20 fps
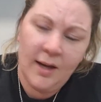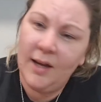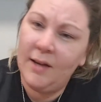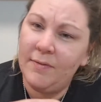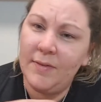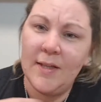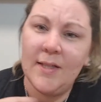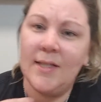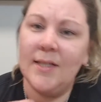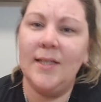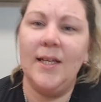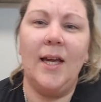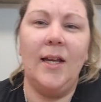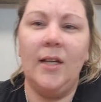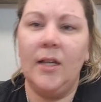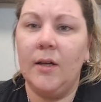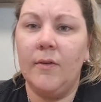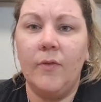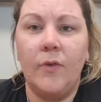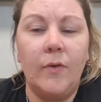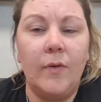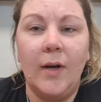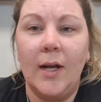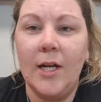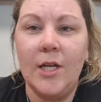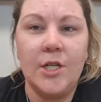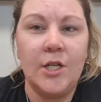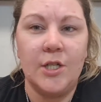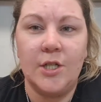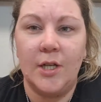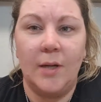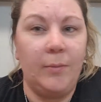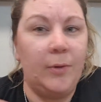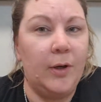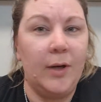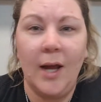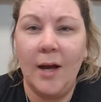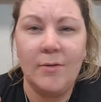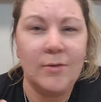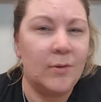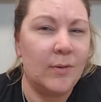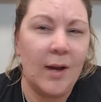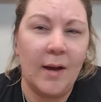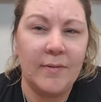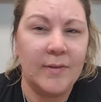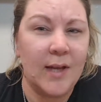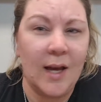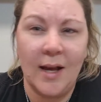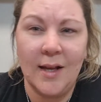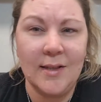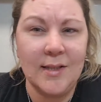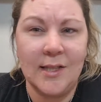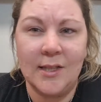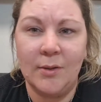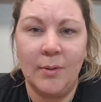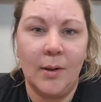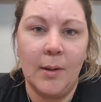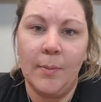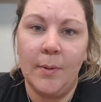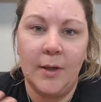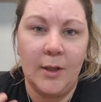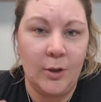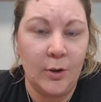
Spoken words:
If this is the ending of a relationship, you now don't have to answer to anybody.